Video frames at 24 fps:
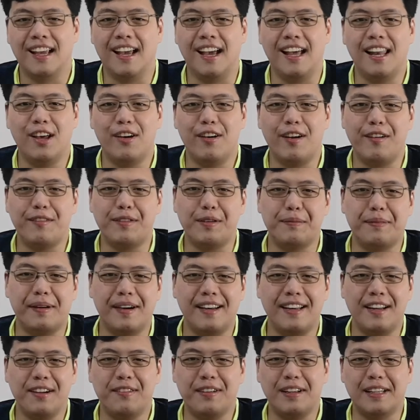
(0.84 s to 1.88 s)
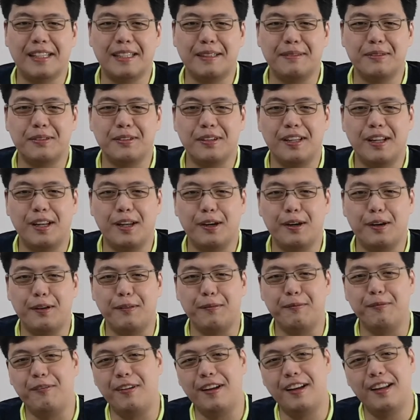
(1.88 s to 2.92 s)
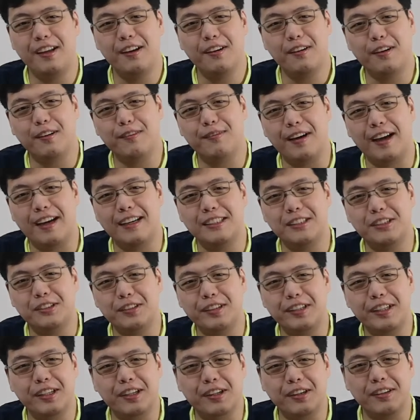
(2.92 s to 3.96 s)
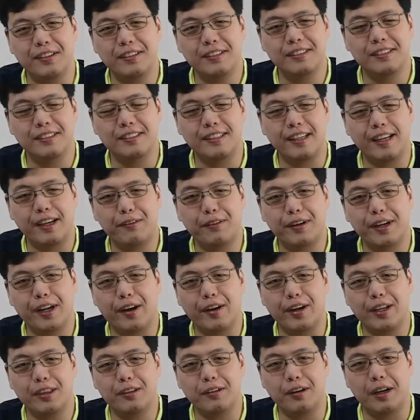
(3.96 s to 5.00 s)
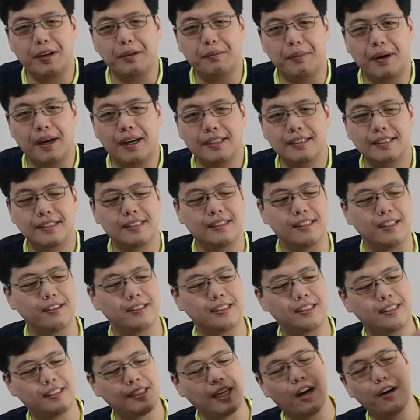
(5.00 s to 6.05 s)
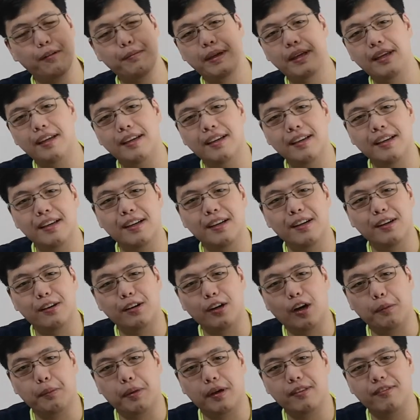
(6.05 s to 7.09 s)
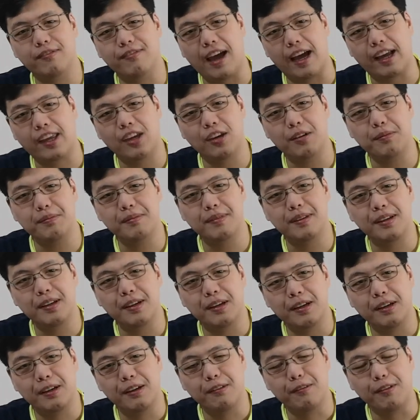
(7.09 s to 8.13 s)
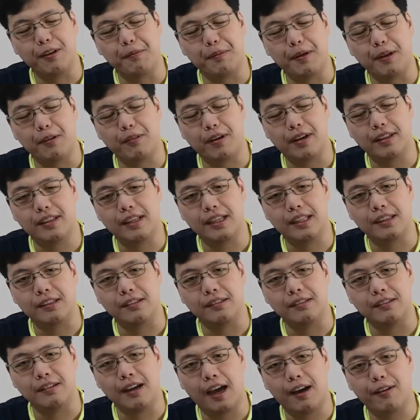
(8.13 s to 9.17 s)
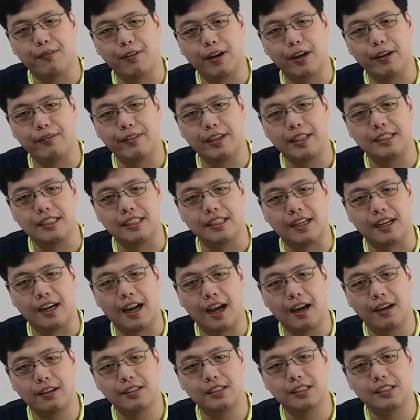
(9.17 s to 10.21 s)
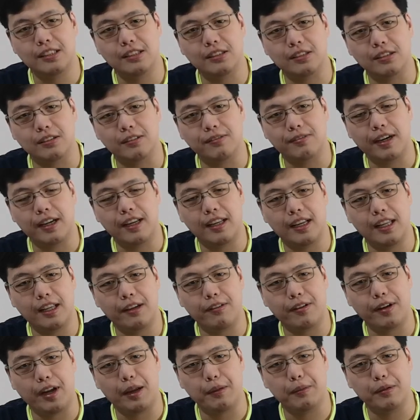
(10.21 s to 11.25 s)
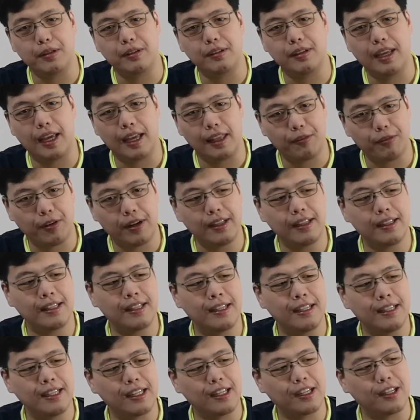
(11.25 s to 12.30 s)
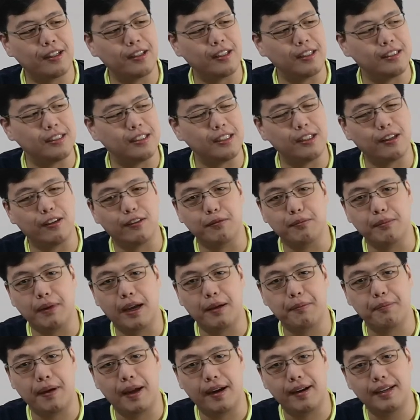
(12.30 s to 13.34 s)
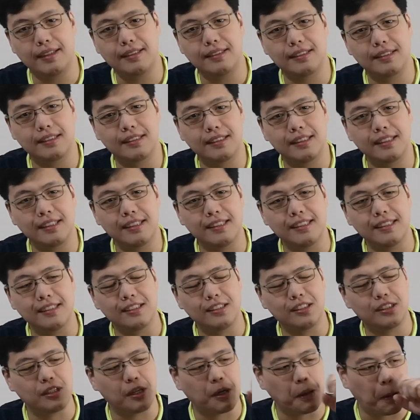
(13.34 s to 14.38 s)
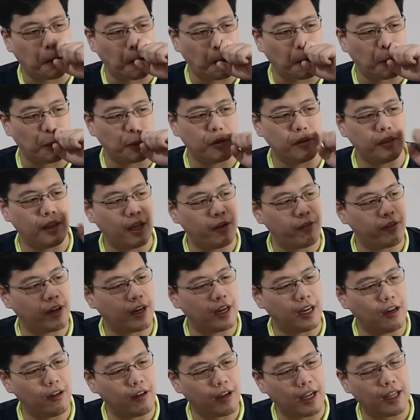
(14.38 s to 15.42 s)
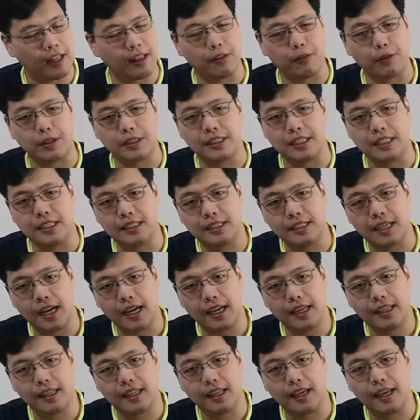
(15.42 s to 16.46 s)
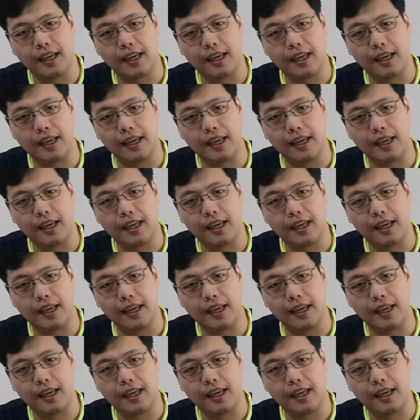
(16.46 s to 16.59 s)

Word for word: Hello everybody, welcome to another video of Andrew and Nicole. Today we're going to unbox the Xiaomi robot vacuum. We've been wanting to have one of these in our house, so finally we're able to get one, courtesy of my parents. So today we're going to look at what's inside,